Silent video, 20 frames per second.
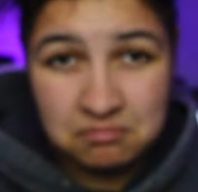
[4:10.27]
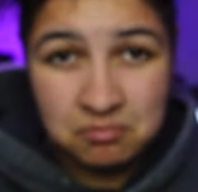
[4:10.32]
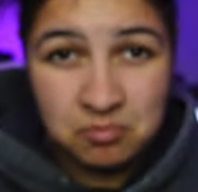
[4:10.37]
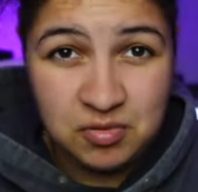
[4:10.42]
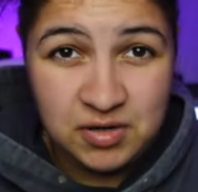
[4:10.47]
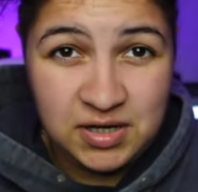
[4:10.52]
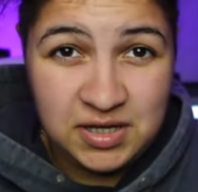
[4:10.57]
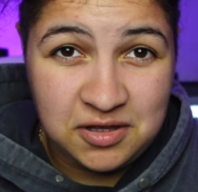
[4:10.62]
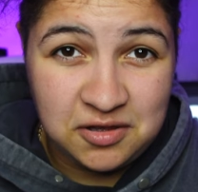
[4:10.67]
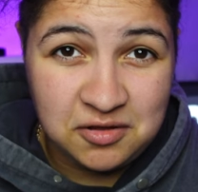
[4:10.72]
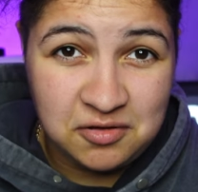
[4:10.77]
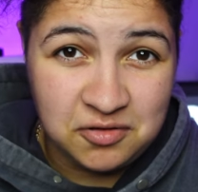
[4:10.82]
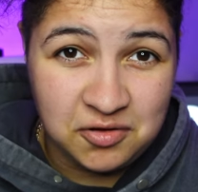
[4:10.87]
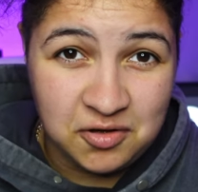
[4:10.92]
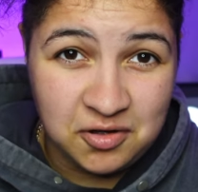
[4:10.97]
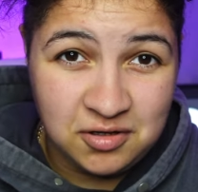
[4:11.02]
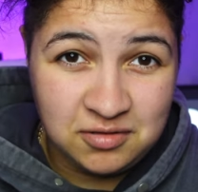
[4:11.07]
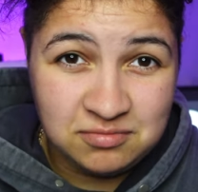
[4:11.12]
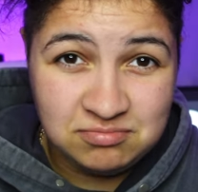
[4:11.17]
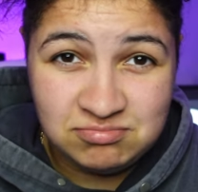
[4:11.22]
pretty cool
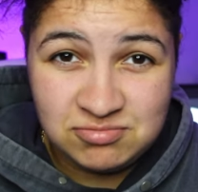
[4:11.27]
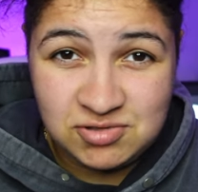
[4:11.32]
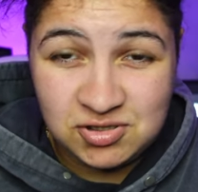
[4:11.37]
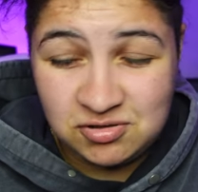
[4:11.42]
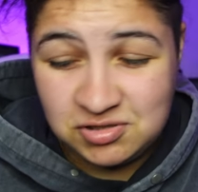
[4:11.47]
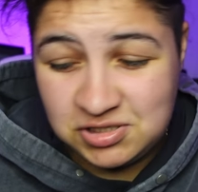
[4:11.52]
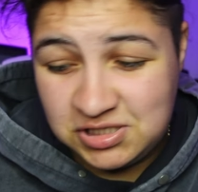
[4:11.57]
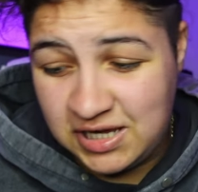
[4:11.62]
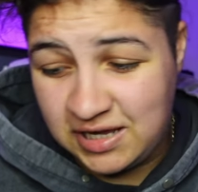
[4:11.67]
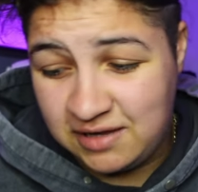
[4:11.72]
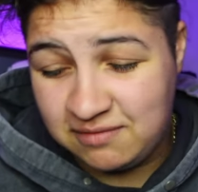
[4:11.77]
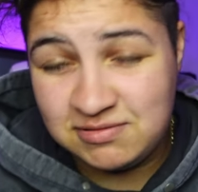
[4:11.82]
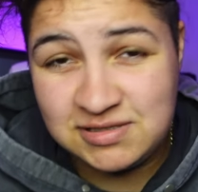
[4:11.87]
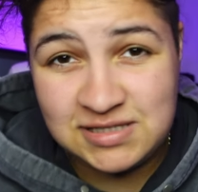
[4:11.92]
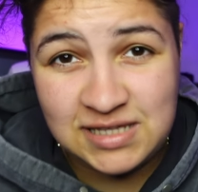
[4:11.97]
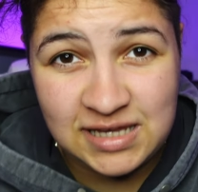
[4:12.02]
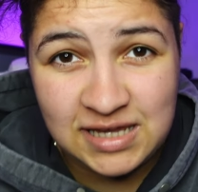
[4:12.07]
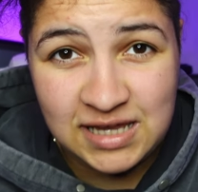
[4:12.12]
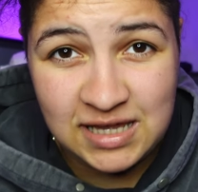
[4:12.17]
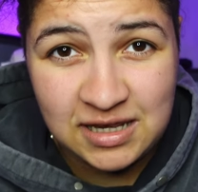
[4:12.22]
though. Told you,
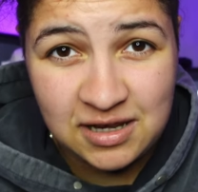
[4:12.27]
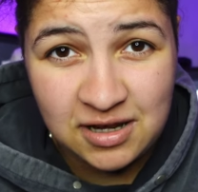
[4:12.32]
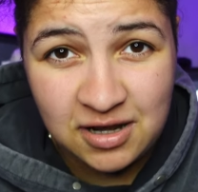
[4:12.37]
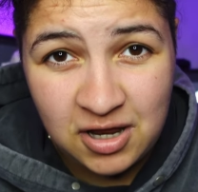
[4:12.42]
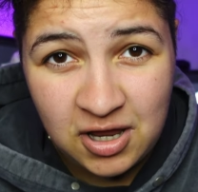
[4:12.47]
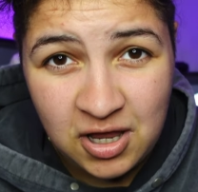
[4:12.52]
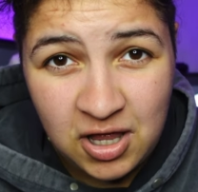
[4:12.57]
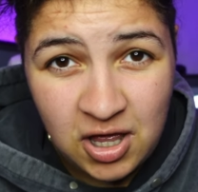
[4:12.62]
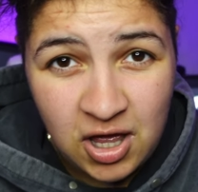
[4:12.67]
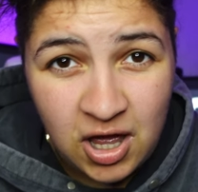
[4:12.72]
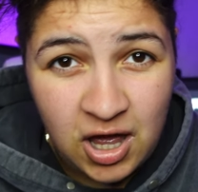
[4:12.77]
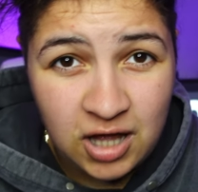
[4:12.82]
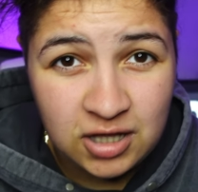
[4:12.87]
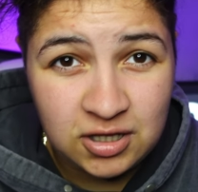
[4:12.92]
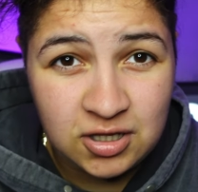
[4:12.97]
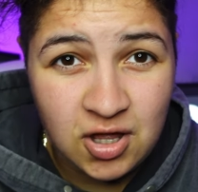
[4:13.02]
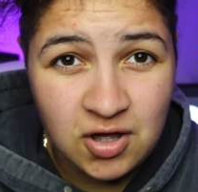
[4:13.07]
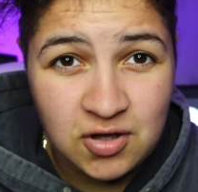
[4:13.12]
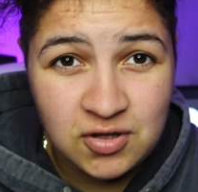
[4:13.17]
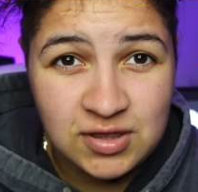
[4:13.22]
sticking
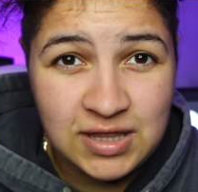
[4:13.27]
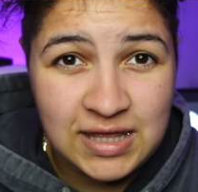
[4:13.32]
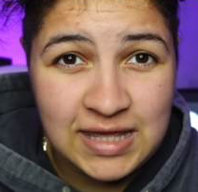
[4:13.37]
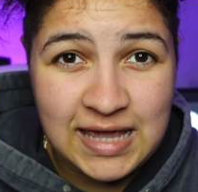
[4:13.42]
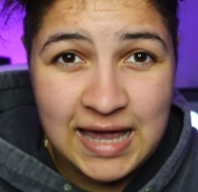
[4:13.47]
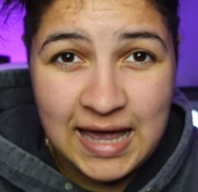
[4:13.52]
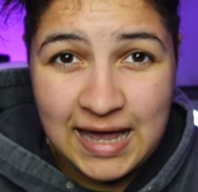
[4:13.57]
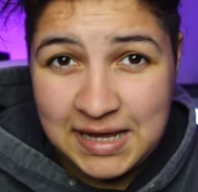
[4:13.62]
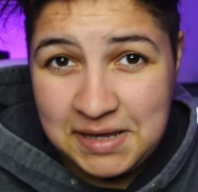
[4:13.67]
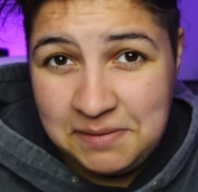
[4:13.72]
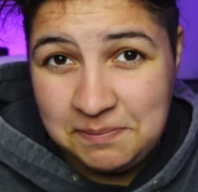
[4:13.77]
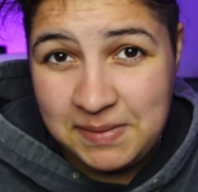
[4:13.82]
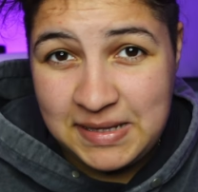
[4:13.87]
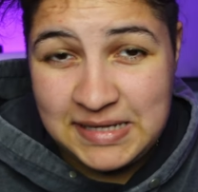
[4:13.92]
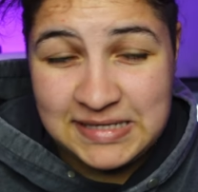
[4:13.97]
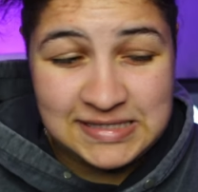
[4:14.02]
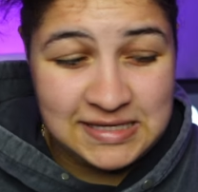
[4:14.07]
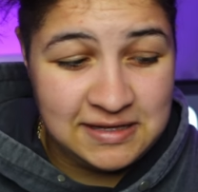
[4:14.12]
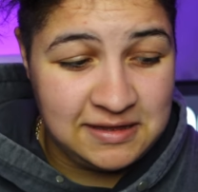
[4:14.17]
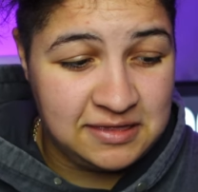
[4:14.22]
along the Hype
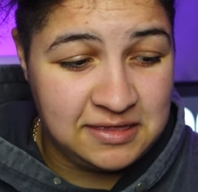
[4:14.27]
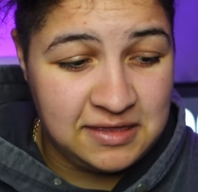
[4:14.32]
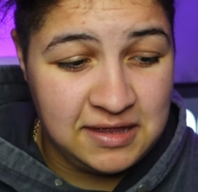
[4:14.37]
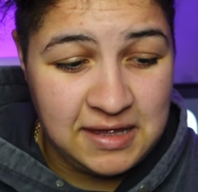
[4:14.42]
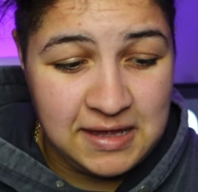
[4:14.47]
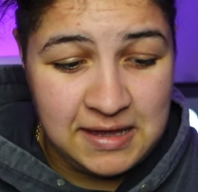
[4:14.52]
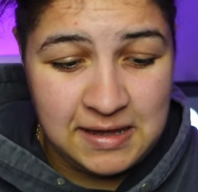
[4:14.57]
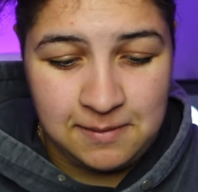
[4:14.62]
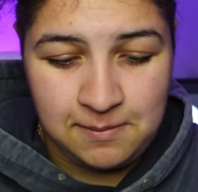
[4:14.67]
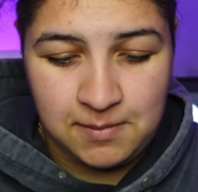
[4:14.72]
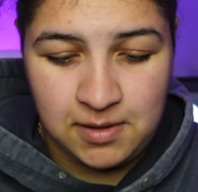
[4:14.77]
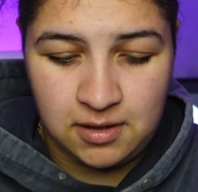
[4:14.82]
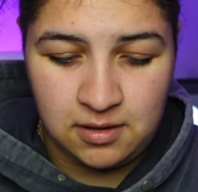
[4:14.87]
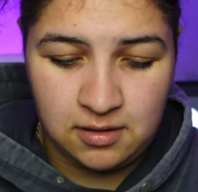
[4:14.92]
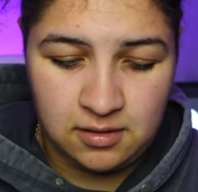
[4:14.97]
Beastie theme.